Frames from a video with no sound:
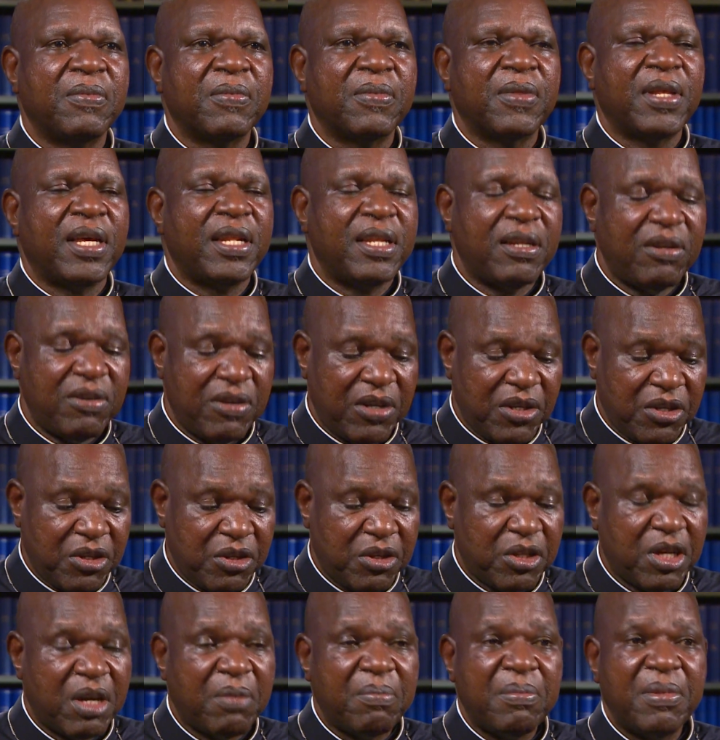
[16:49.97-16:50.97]
They did not
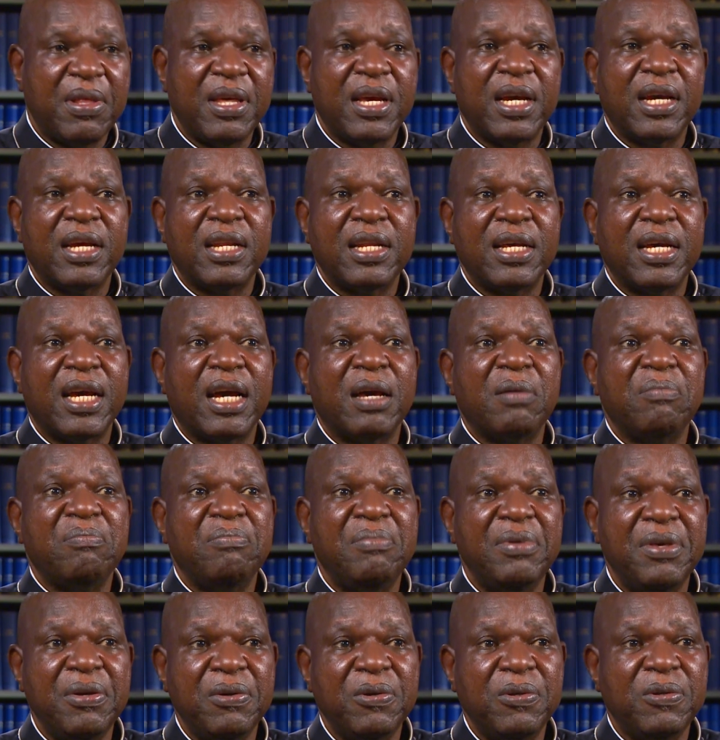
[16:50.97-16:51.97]
stop there, they
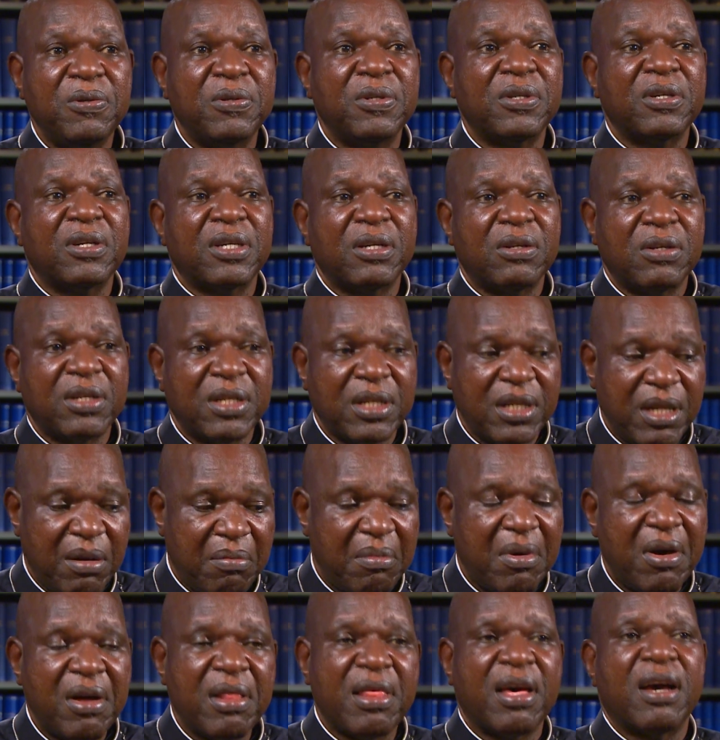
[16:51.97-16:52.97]
abused the
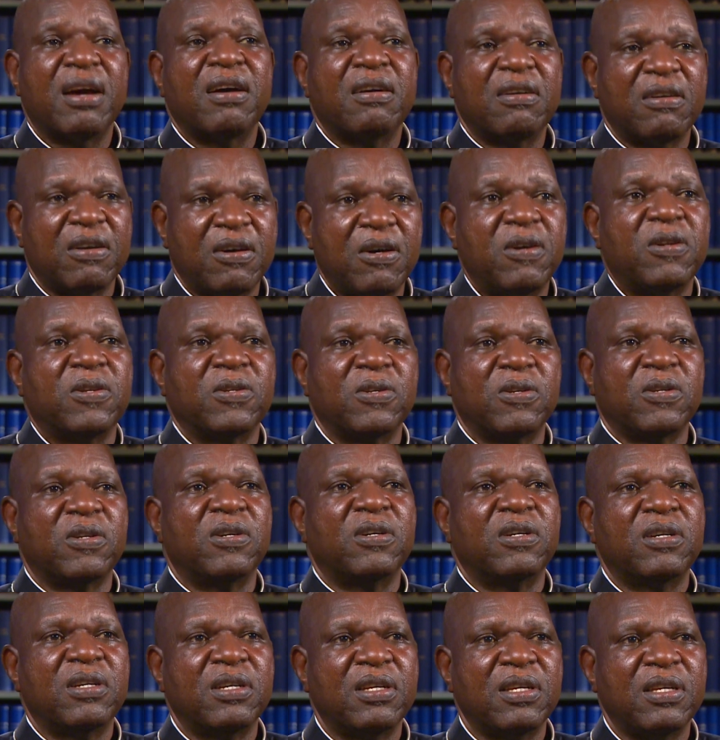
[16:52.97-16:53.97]
mother also.